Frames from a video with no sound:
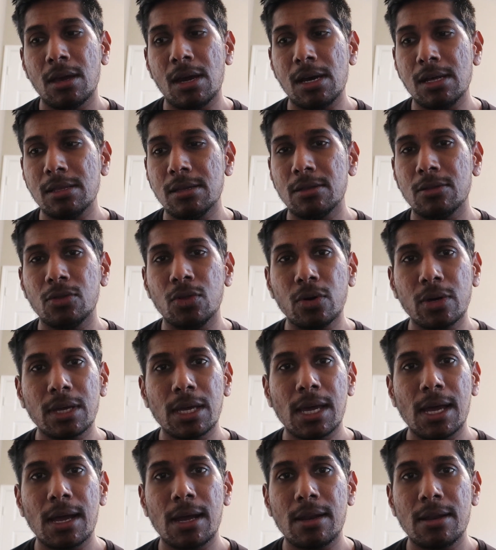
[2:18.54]
and then
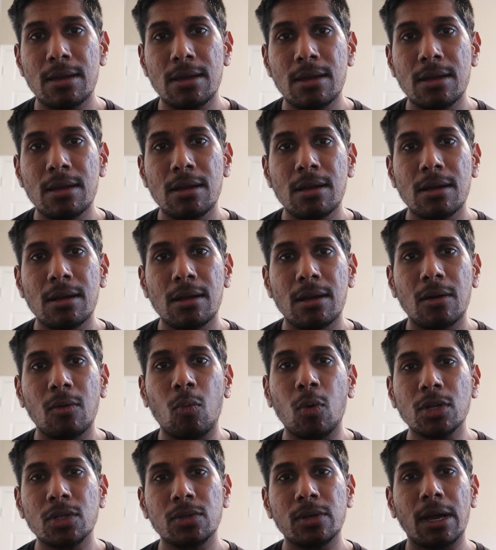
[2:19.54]
look at
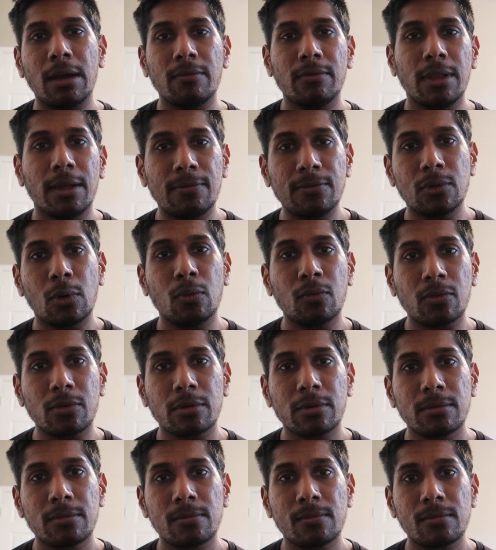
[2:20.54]
what you have left
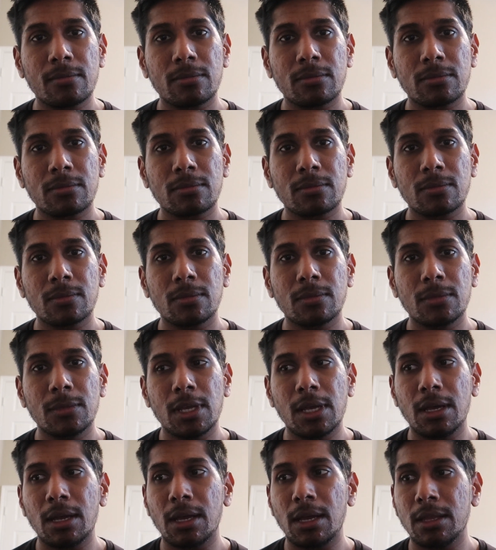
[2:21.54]
over.
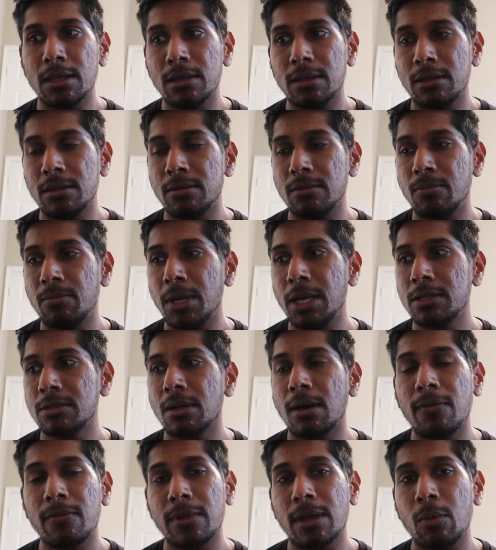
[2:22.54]
And then
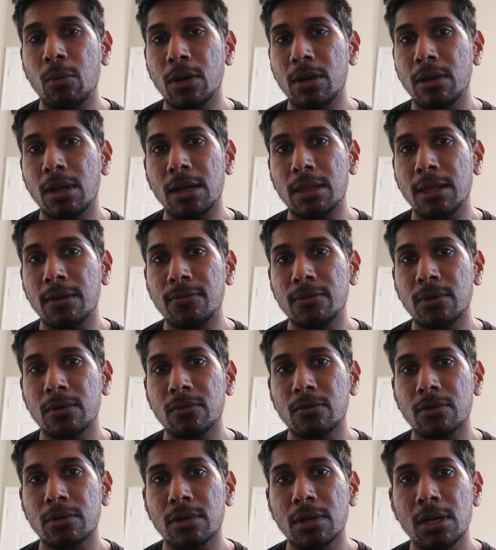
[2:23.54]
based off that, what do you have left
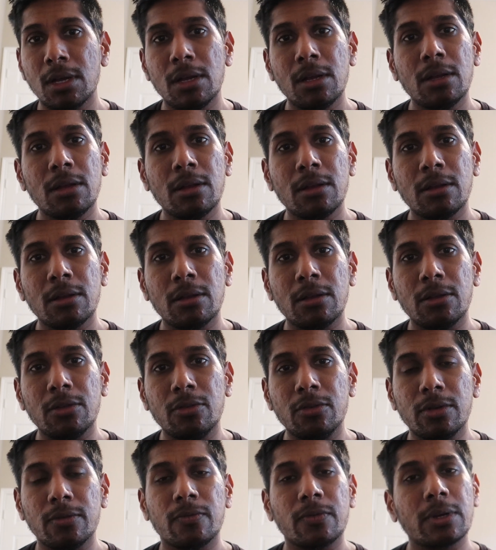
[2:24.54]
over?
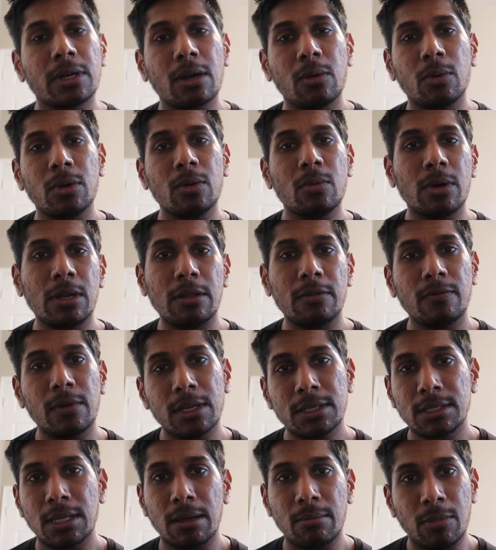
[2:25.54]
You can figure out where you want to
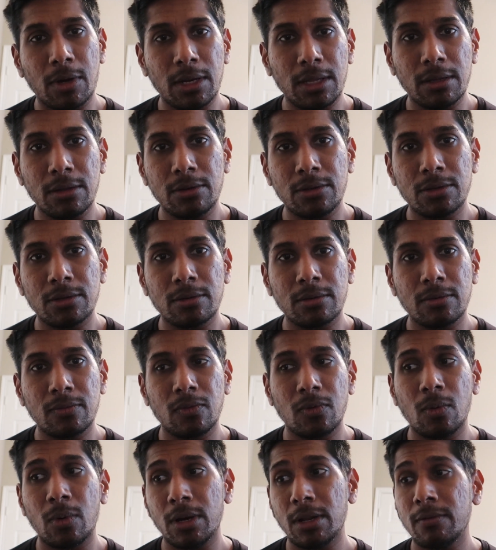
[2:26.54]
invest that money into.
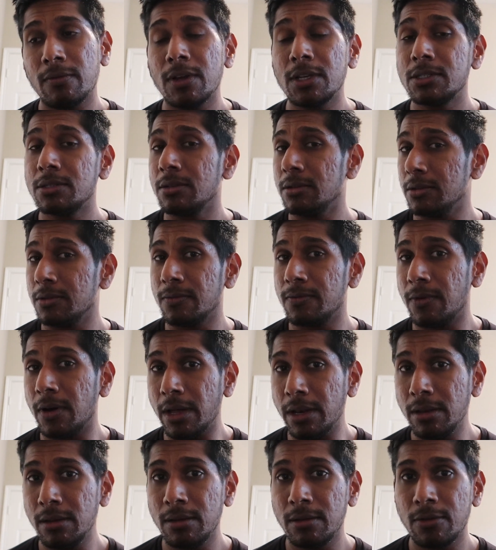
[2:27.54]
If you want to invest it into
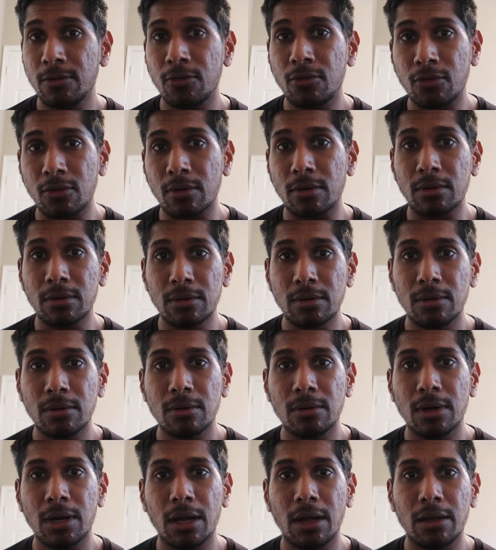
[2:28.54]
fund, sure,
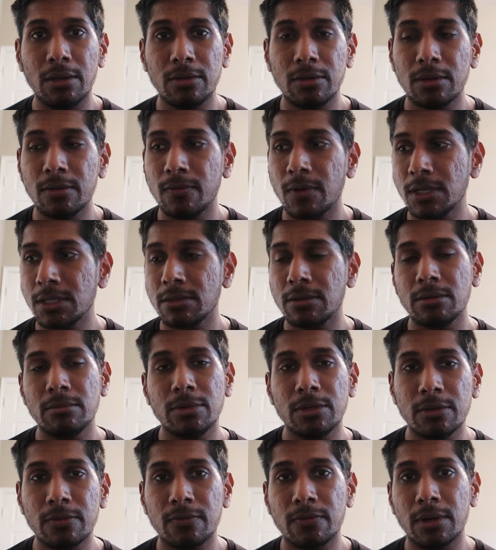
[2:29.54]
uh, you can invest a little
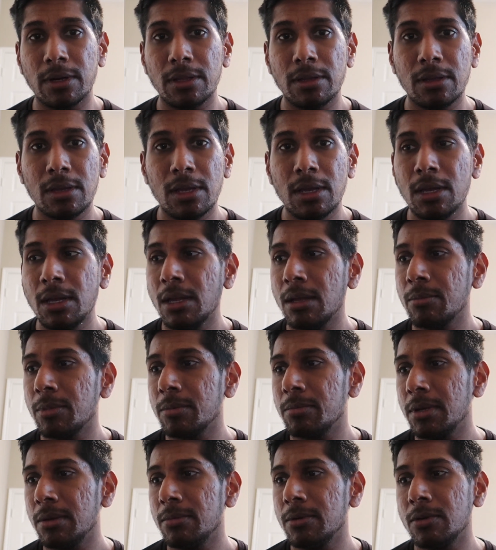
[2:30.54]
bit into fund,
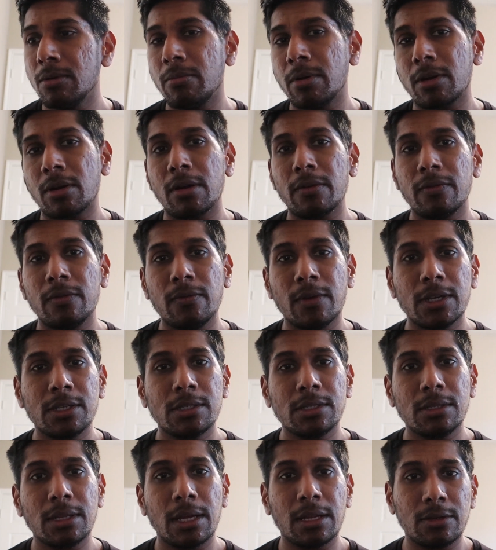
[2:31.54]
but maybe you're better off
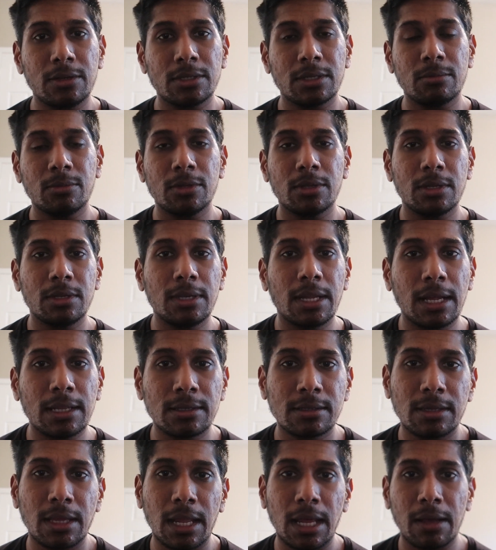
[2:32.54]
investing that into some of the
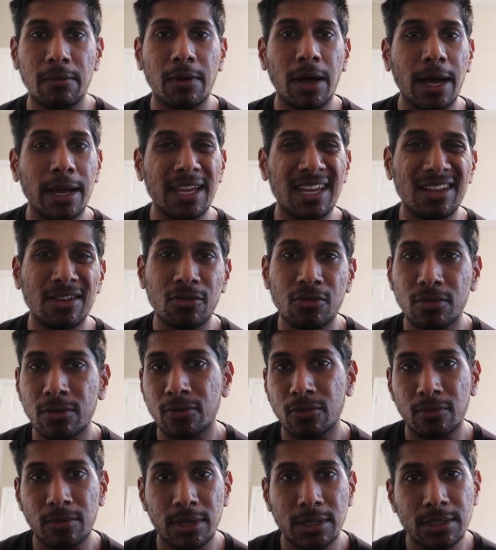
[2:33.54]
debts that have high
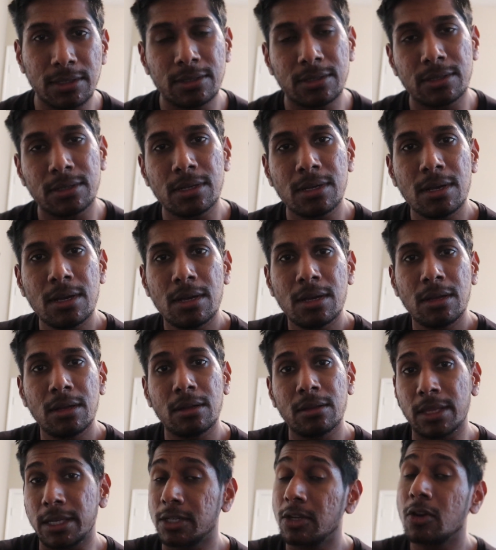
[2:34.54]
interest rates,
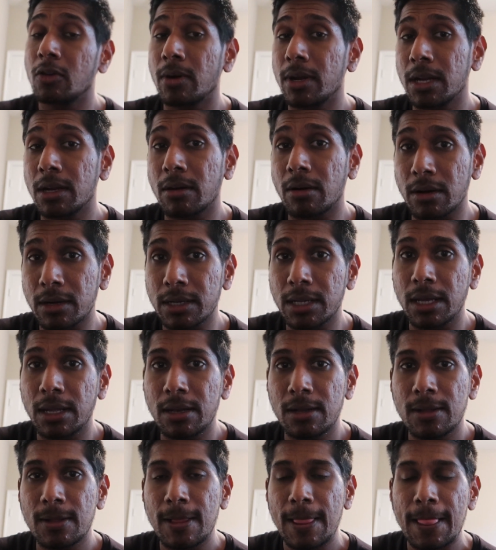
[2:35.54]
like your credit card
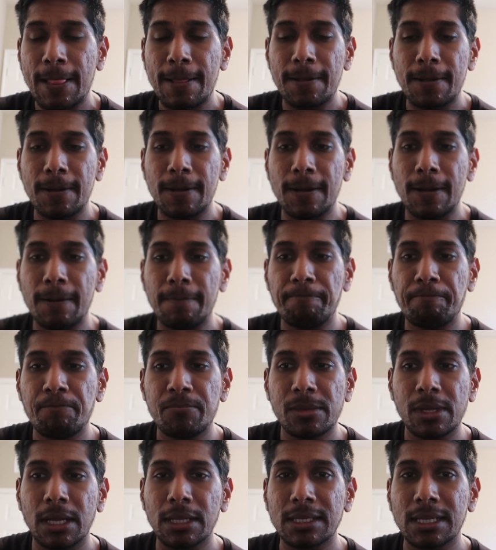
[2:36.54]
debt. Um,
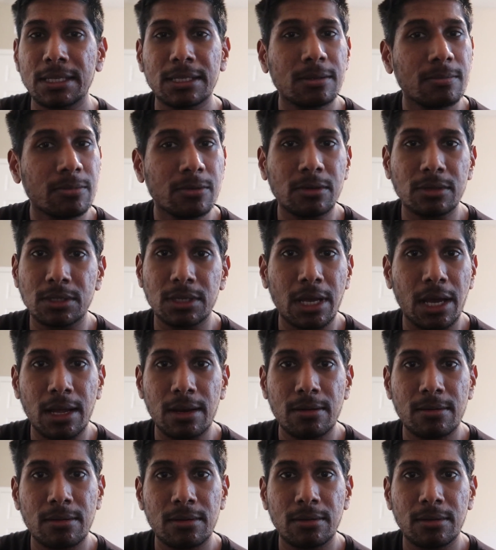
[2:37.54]
it's as simple as
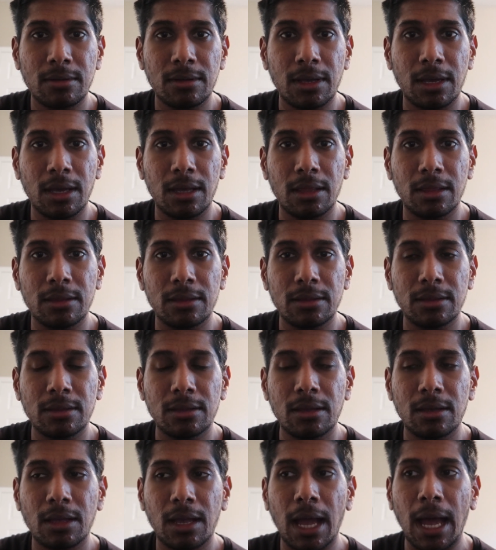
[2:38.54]
that, and
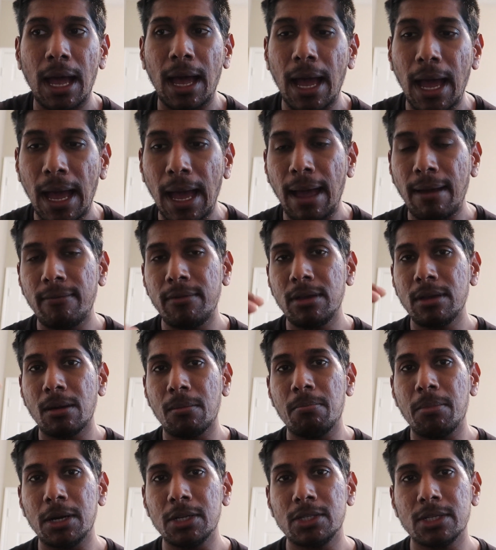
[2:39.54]
ha having
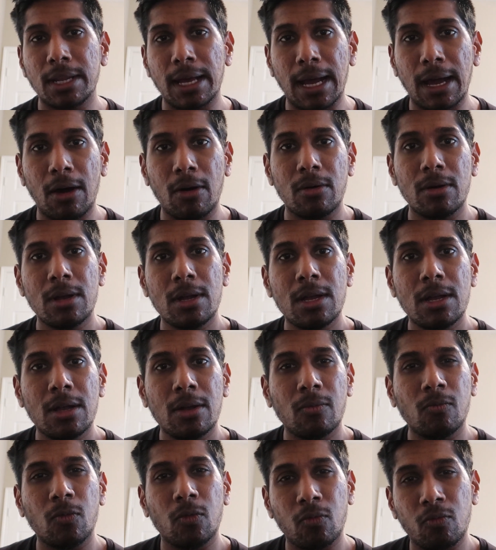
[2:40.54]
a budget out
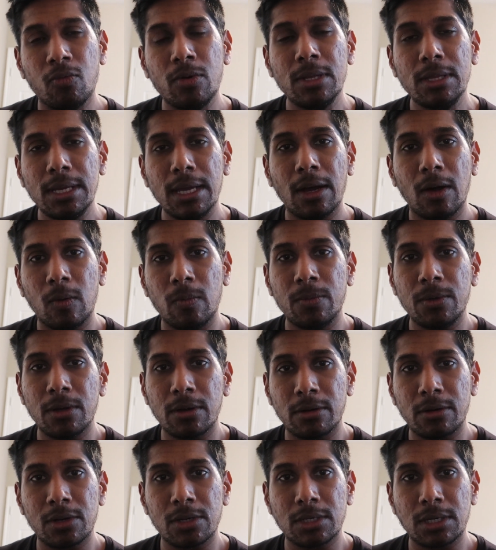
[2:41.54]
would really help you
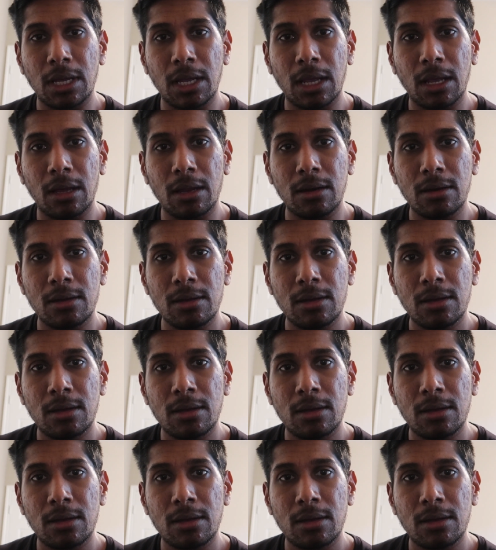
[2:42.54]
understand